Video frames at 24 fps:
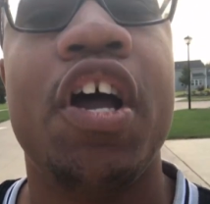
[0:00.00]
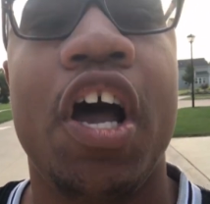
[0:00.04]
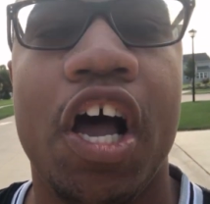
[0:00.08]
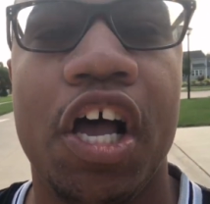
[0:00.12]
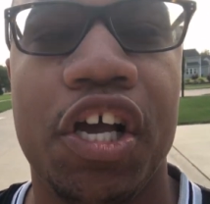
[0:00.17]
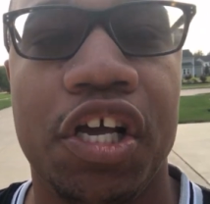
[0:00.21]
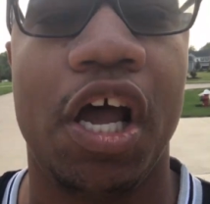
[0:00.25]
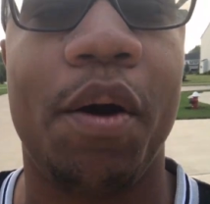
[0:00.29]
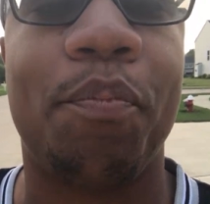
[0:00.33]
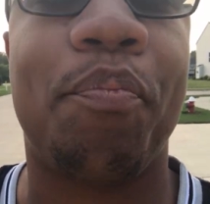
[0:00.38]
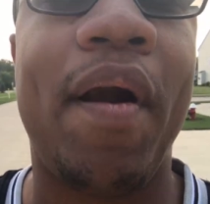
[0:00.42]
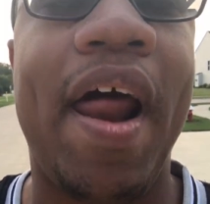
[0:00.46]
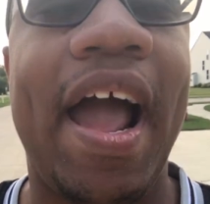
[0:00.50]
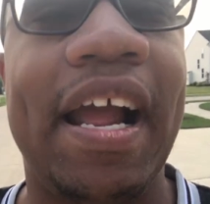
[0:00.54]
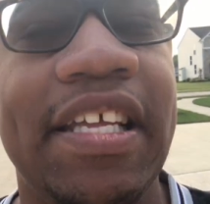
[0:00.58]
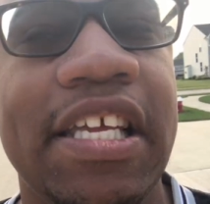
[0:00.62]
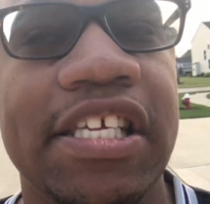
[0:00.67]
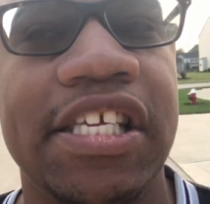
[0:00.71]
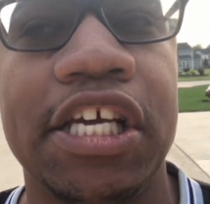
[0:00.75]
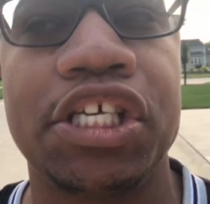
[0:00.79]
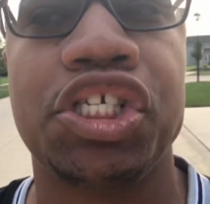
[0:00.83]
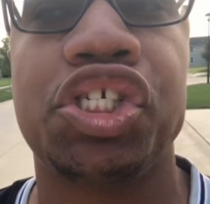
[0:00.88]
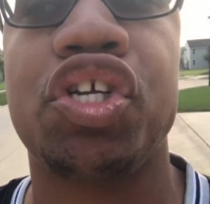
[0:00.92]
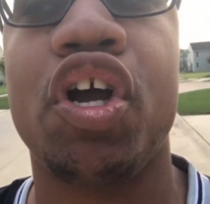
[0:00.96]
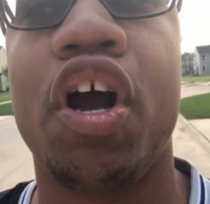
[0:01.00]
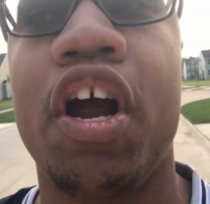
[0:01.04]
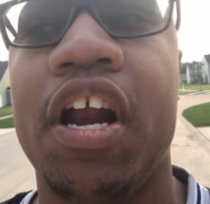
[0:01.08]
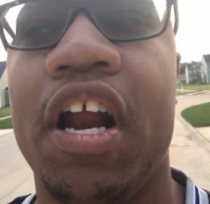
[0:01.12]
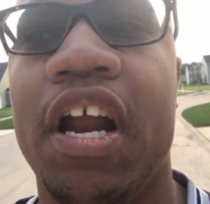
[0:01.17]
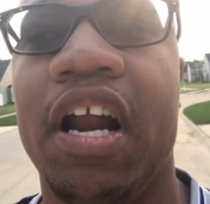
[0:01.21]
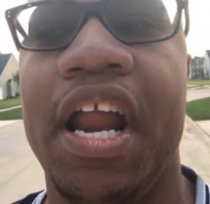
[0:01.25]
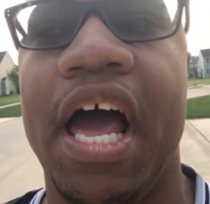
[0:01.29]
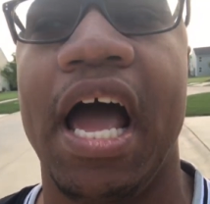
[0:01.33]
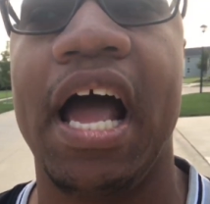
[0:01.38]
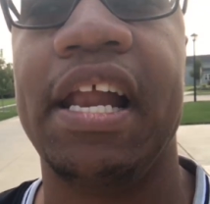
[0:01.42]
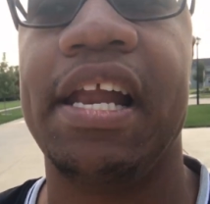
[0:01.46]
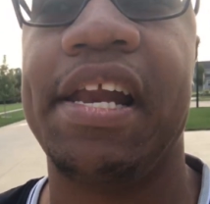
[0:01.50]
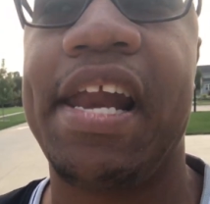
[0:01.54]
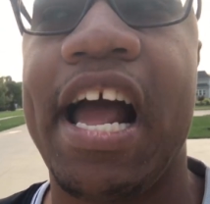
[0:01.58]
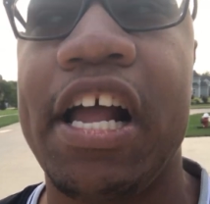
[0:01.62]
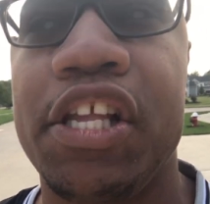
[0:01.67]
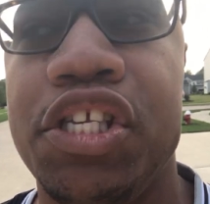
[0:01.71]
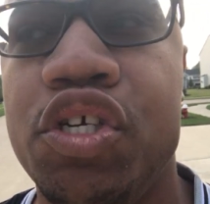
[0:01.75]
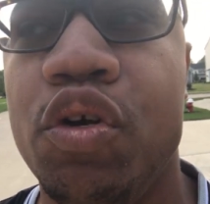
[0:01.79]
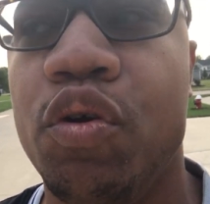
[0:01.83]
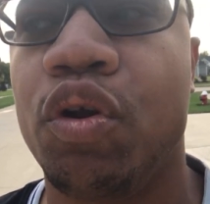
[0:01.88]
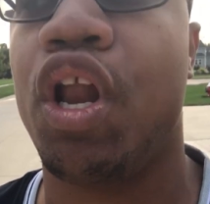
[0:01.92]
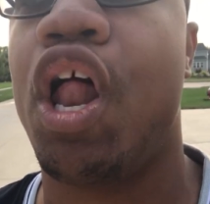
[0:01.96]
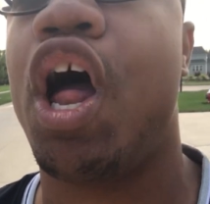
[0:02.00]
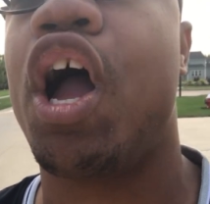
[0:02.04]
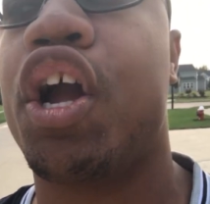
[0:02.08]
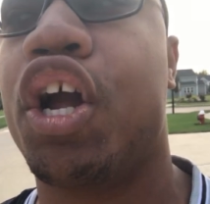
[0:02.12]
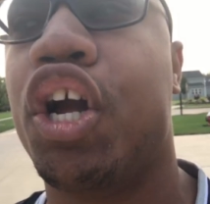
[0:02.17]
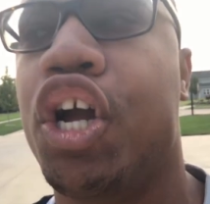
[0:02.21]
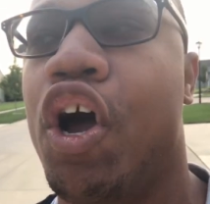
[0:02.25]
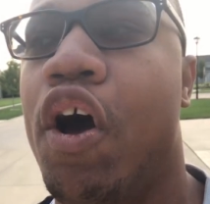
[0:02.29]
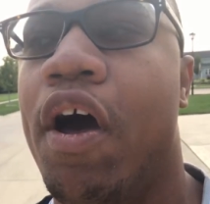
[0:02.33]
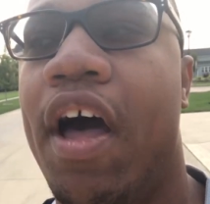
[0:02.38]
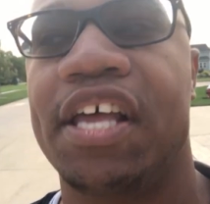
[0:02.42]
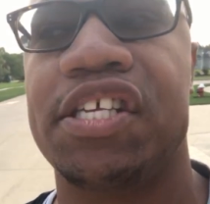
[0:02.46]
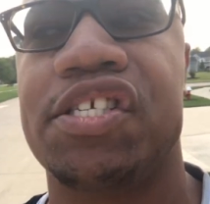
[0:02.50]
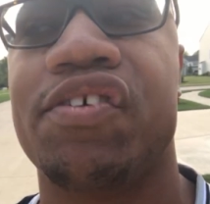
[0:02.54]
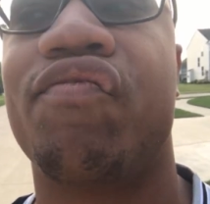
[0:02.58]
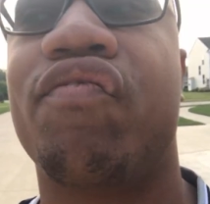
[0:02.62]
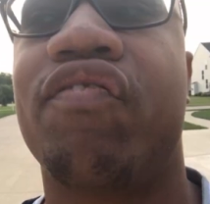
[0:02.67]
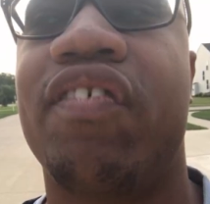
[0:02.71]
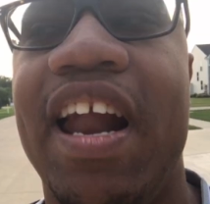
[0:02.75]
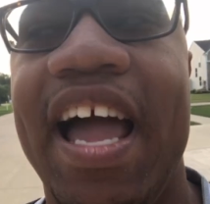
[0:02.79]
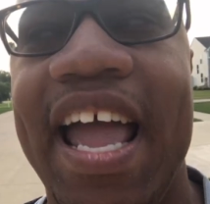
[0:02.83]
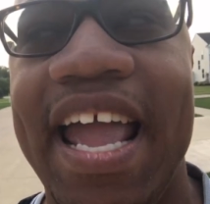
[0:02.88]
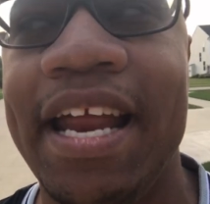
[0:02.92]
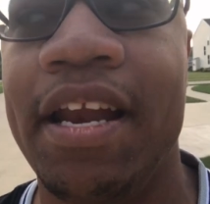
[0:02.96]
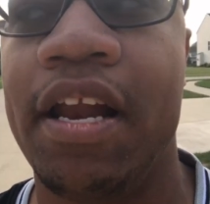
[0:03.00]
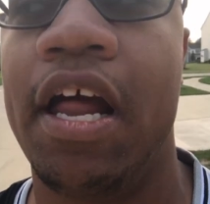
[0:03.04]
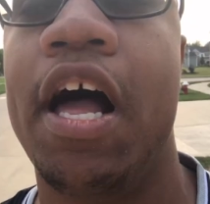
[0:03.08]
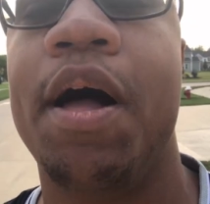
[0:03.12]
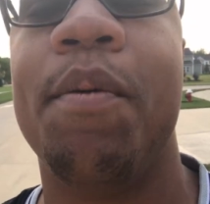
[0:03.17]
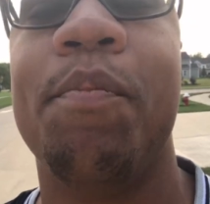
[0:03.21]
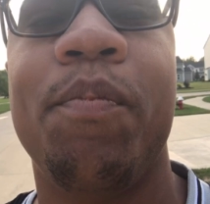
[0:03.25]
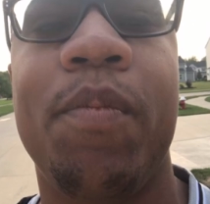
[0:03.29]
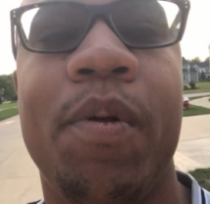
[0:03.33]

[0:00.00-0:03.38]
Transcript: a practice I started not too long ago as of late.